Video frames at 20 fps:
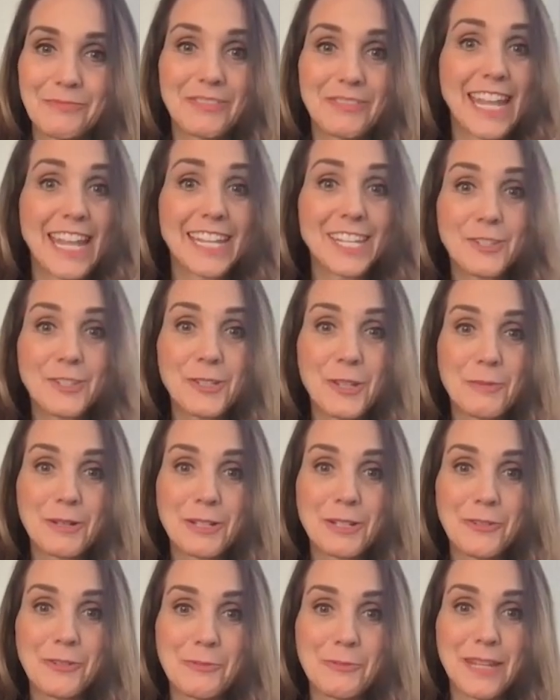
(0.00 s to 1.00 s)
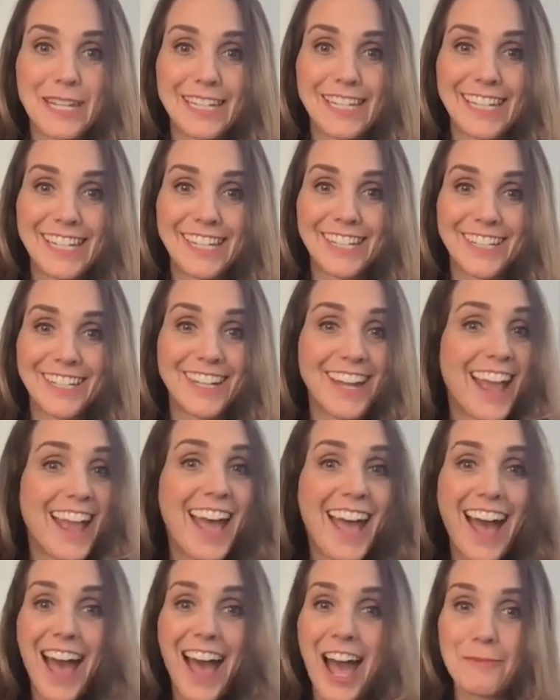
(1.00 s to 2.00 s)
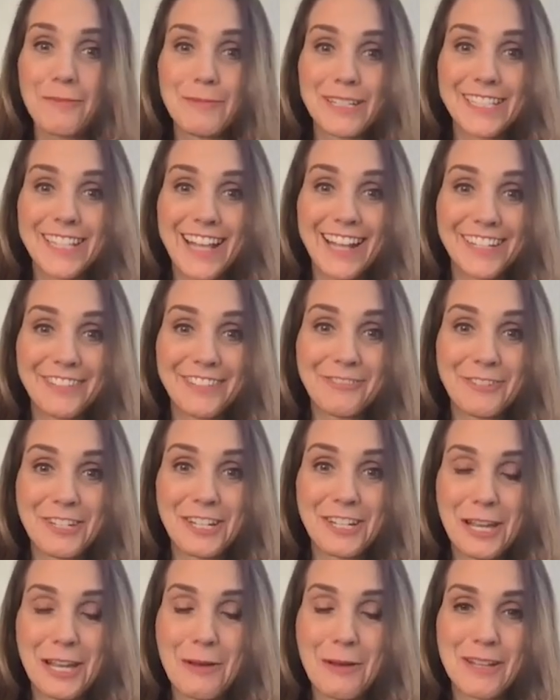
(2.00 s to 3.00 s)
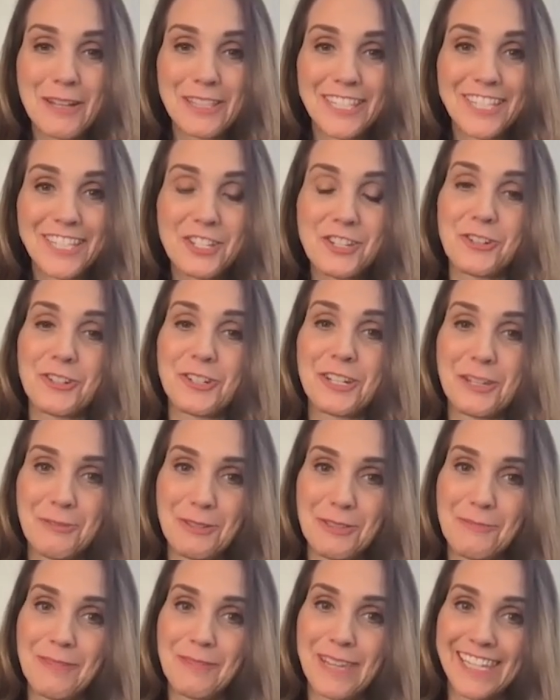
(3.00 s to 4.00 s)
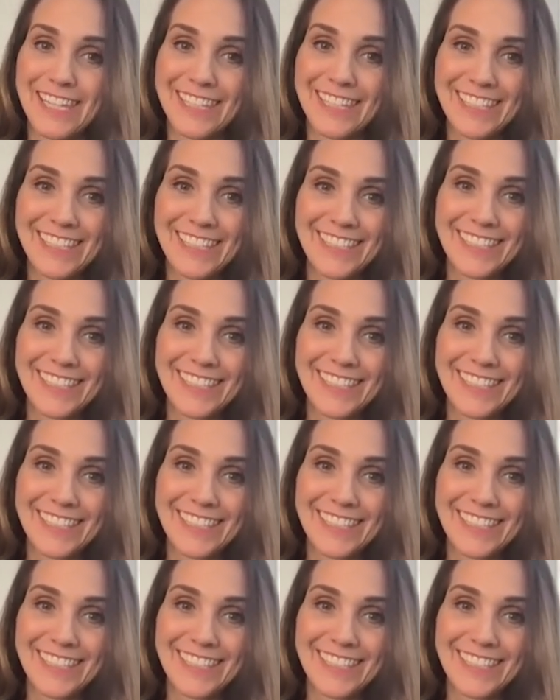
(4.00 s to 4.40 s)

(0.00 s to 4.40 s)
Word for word: thank you so much for being here. I'm excited for you to come on this journey with me.